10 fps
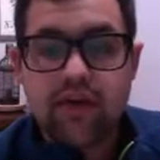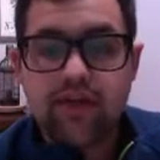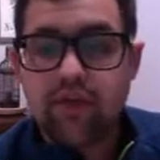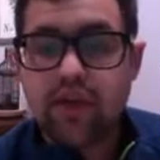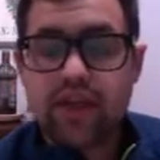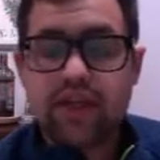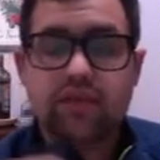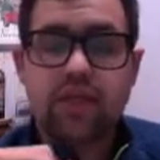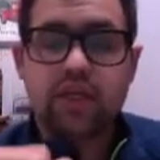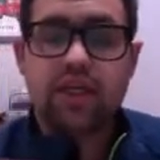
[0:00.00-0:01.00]
3 things
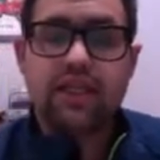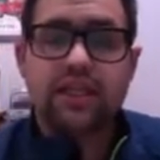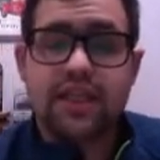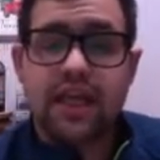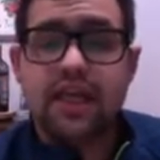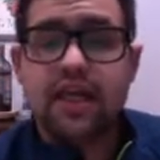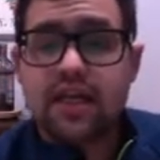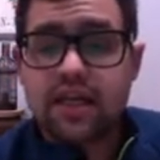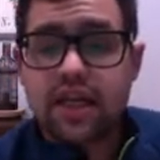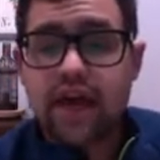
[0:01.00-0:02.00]
we're going to look at today:
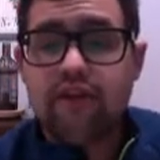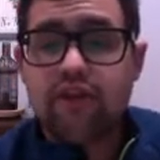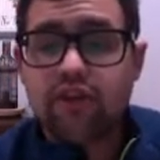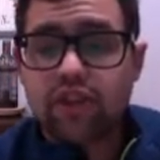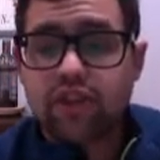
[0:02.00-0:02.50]
evolution